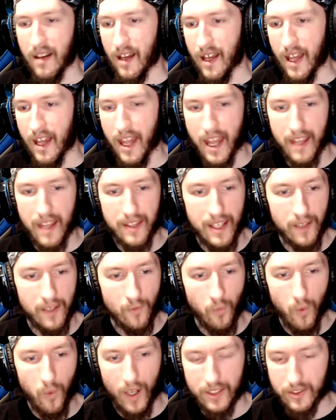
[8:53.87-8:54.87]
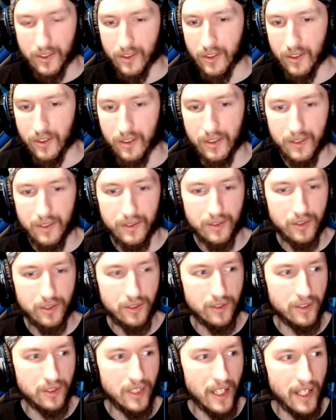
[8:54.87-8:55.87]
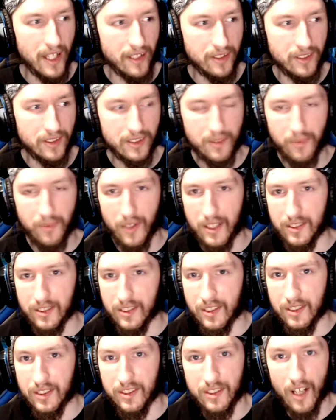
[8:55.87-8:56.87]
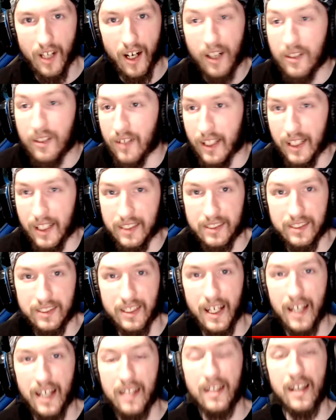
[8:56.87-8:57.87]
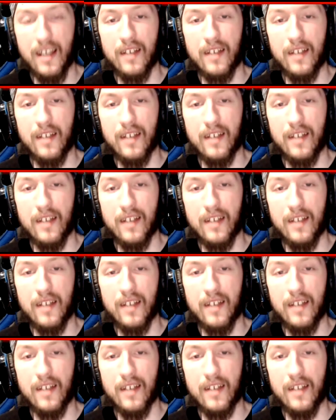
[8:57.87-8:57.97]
And then Wesker takes the President's Dar, like I said,